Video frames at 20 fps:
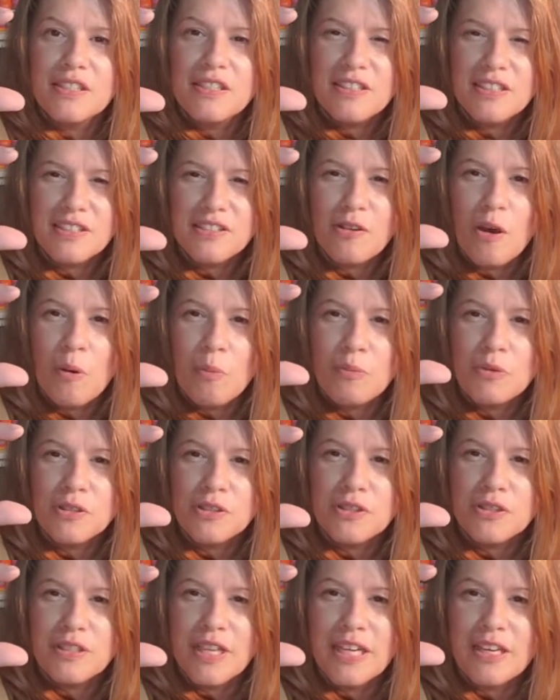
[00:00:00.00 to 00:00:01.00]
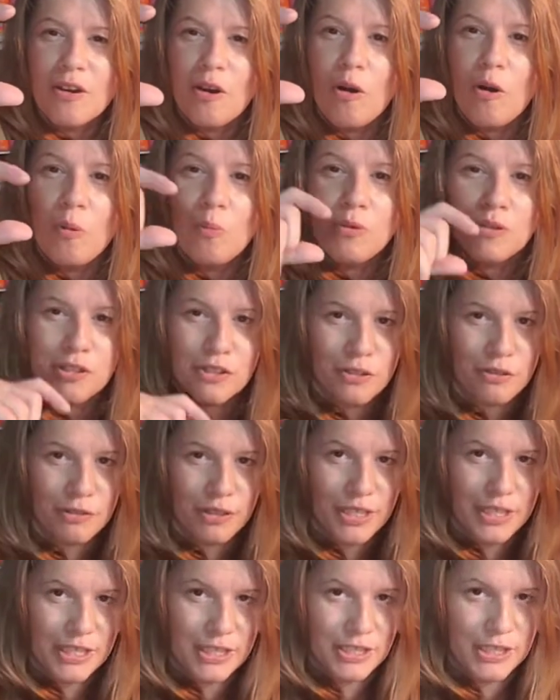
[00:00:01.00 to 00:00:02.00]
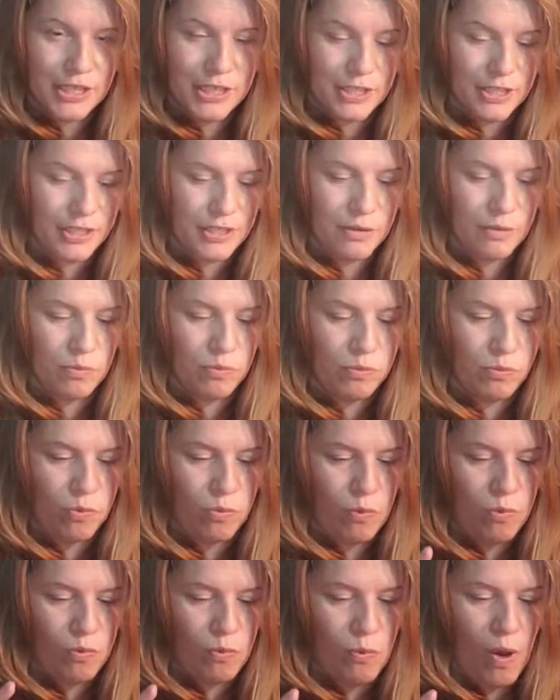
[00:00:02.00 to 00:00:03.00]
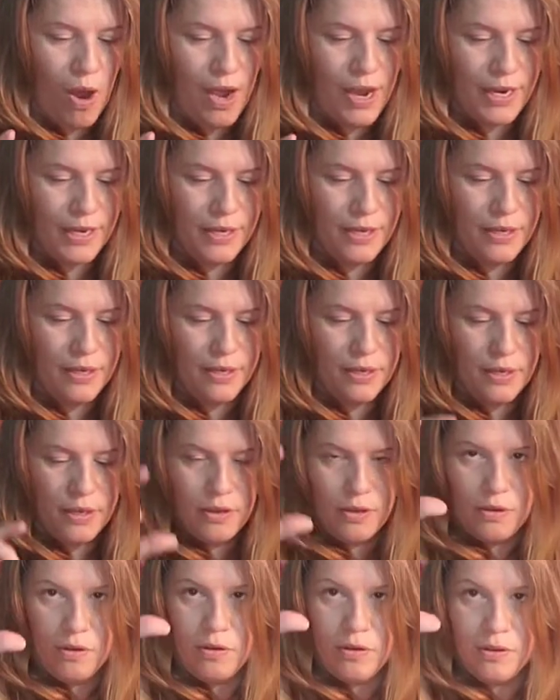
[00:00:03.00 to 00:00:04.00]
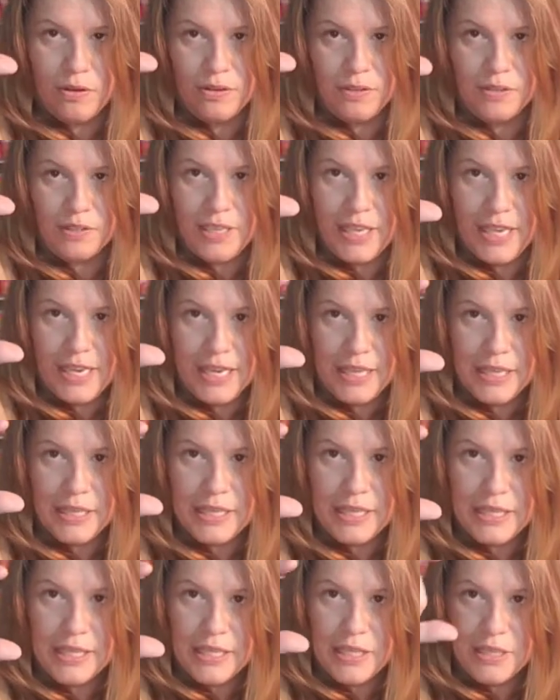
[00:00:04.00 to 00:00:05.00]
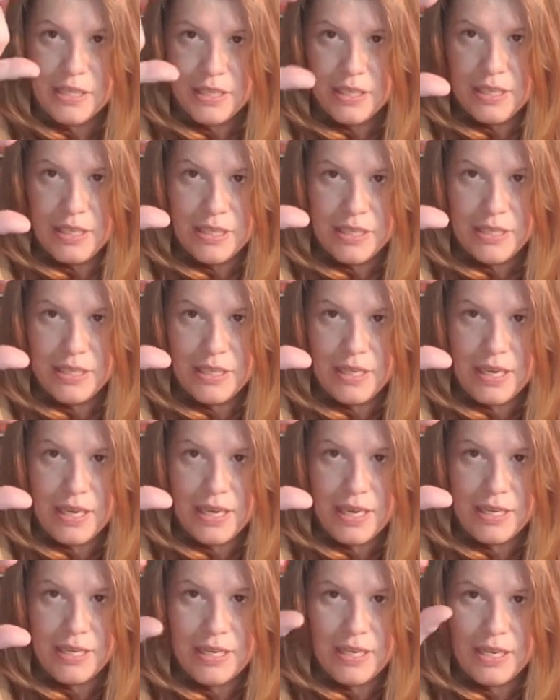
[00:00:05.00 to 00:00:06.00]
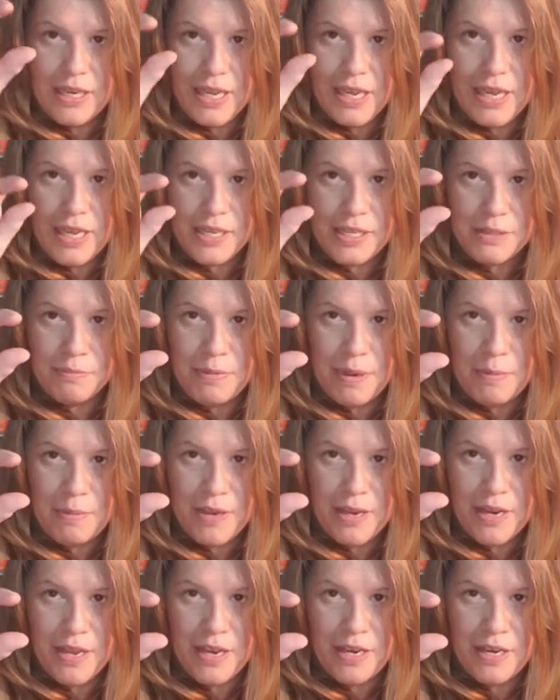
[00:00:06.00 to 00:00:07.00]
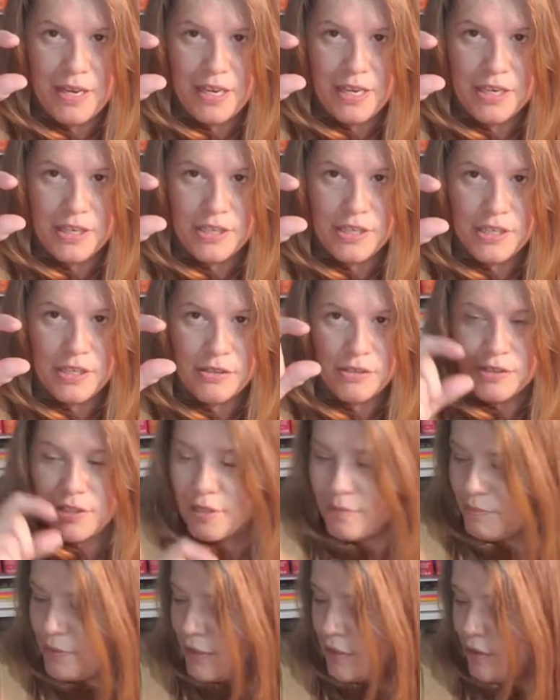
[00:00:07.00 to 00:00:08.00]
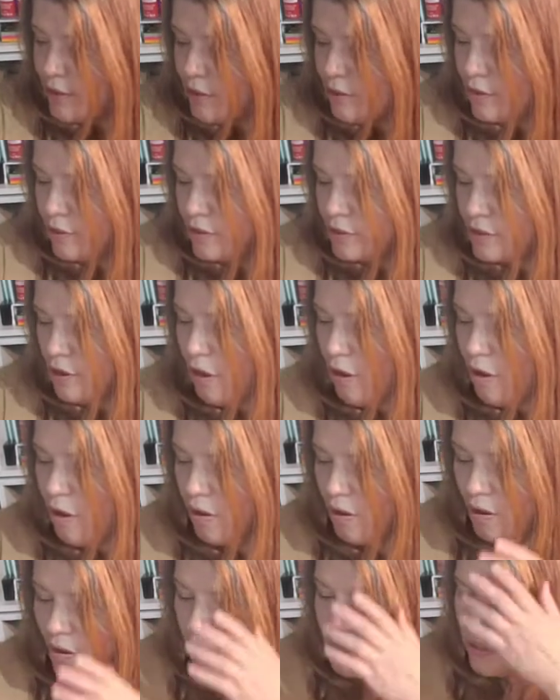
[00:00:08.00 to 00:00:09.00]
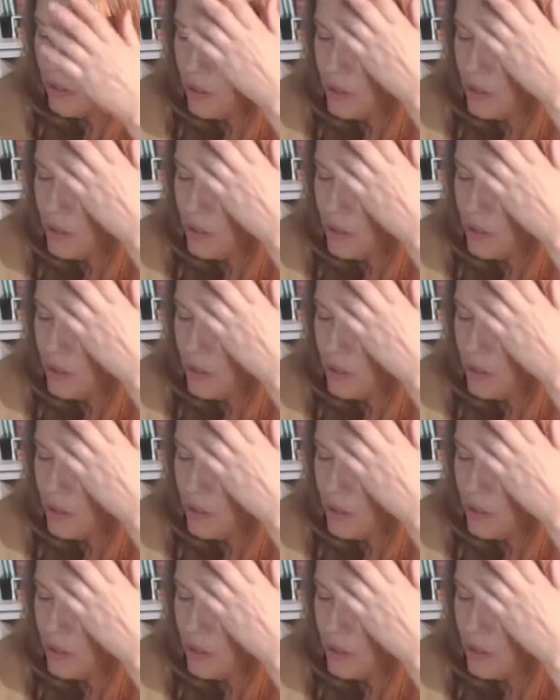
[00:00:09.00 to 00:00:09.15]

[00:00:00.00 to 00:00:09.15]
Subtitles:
It looks almost 3 inches wide or length, and then it has maybe an inch or something tall.